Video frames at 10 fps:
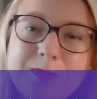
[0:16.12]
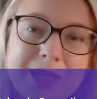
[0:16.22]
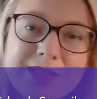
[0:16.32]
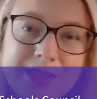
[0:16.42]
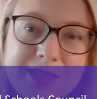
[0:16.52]
is
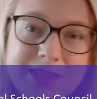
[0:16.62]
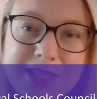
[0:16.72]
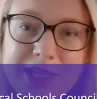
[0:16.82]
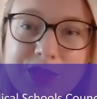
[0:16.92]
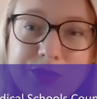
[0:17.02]
basically
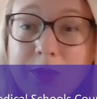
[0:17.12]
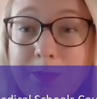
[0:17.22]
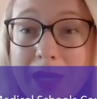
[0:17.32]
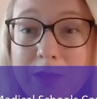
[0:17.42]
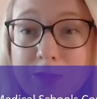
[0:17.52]
data
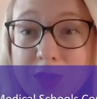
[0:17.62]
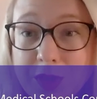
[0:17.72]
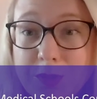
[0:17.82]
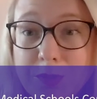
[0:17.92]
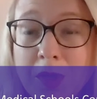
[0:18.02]
about
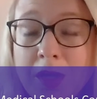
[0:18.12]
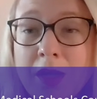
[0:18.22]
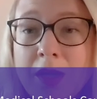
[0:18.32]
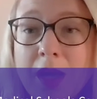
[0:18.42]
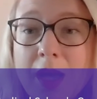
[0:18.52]
you.
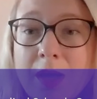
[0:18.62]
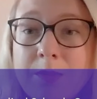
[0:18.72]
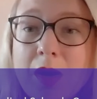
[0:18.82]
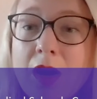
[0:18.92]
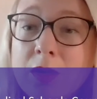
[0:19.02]

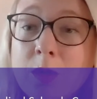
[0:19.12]
Our